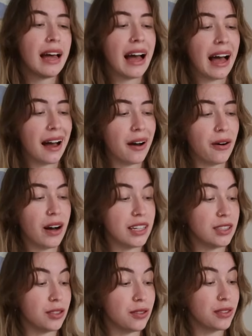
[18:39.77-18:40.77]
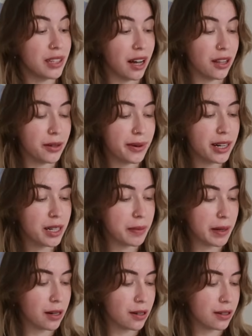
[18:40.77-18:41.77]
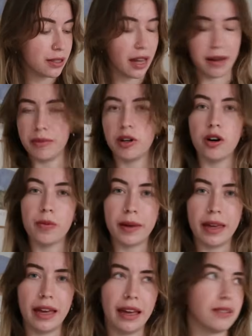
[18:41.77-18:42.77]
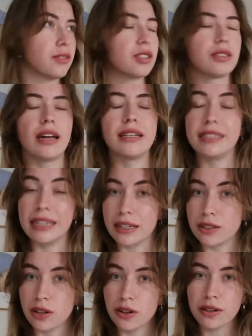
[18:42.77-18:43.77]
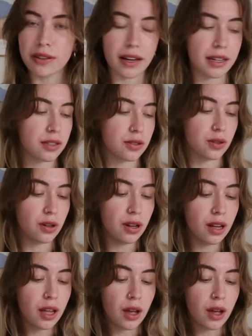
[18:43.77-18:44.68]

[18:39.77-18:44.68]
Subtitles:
how I do the colour work because I'm copying just a TikTok that I saw